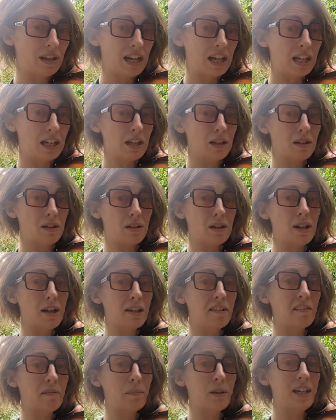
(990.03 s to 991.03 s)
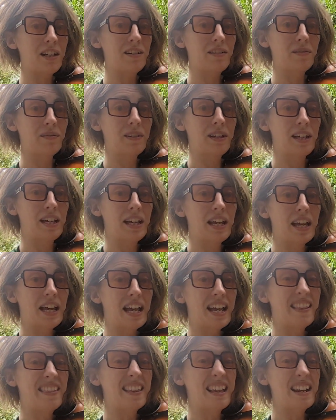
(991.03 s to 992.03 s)
at a high speed,
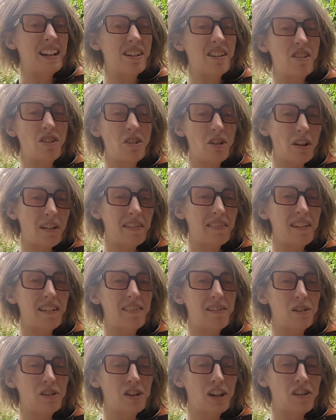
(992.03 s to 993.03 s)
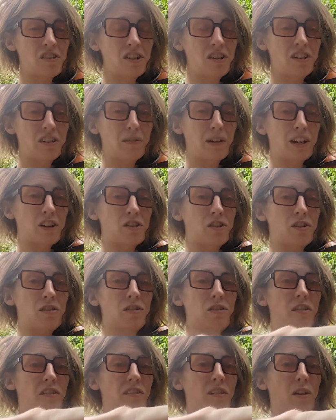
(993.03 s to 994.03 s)
and then just as you're changing
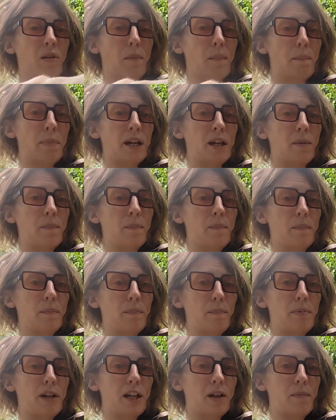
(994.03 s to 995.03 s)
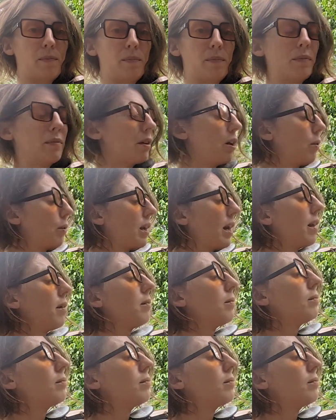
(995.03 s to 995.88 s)
direction, just go back up, okay?